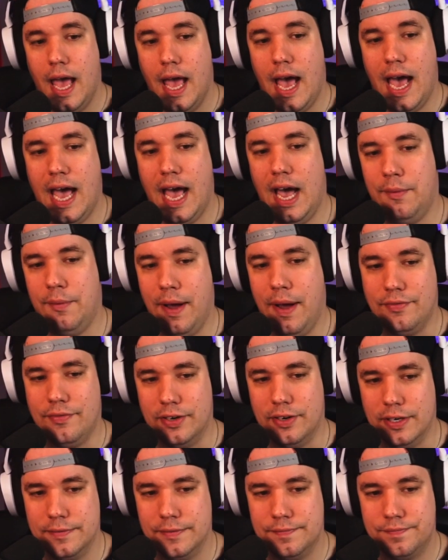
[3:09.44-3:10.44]

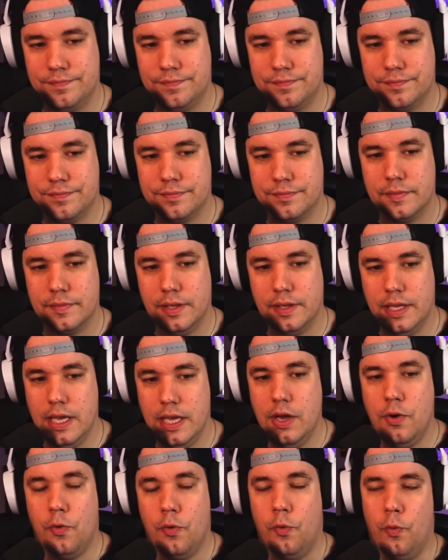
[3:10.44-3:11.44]
However,
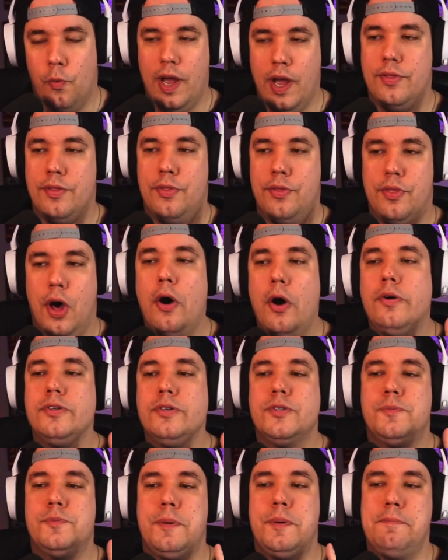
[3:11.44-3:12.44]
when
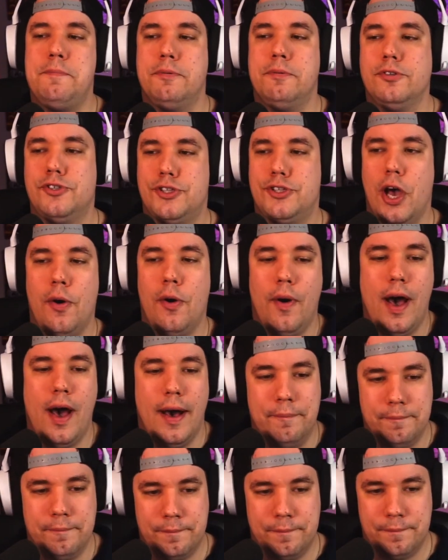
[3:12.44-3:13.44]
those people show up,
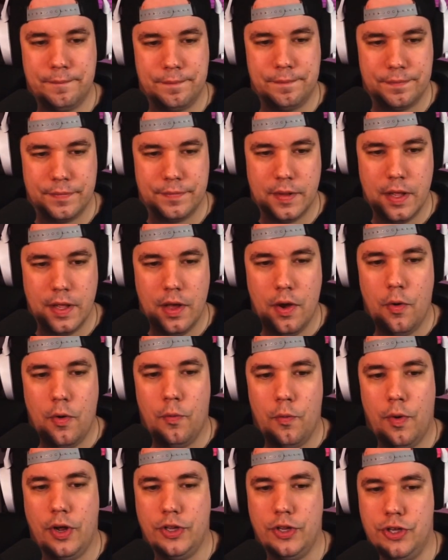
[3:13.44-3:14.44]

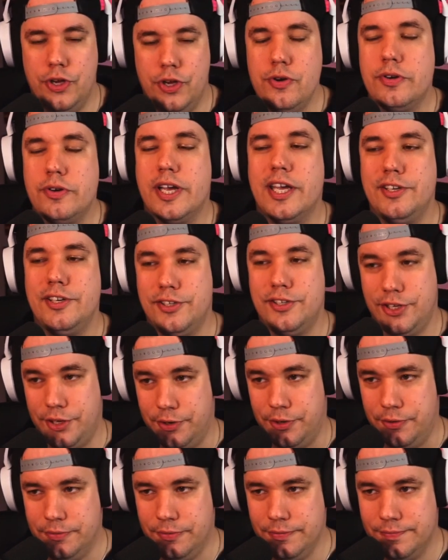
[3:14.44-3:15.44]
what you can do
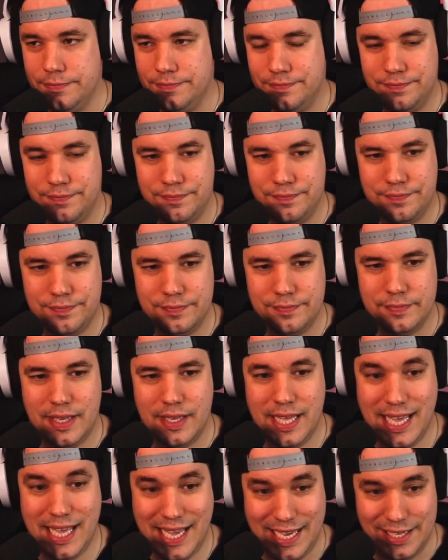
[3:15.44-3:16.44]

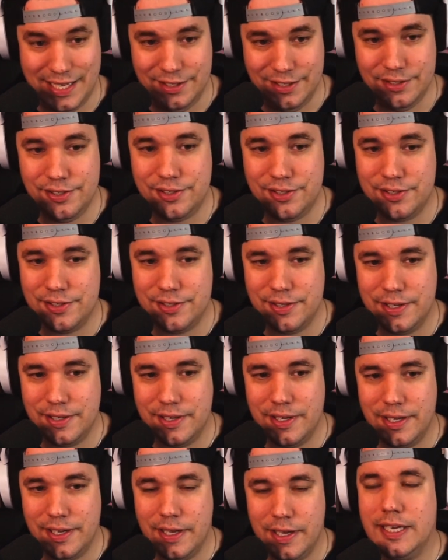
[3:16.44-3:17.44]
is
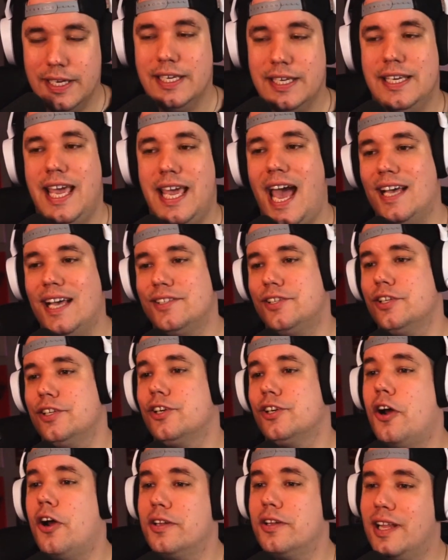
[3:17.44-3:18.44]
cast a
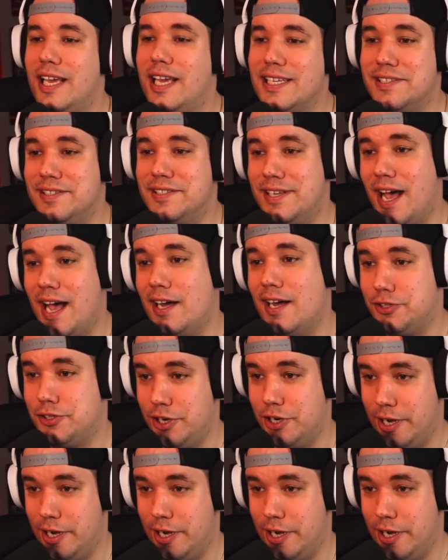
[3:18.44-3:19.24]
card like Zancha,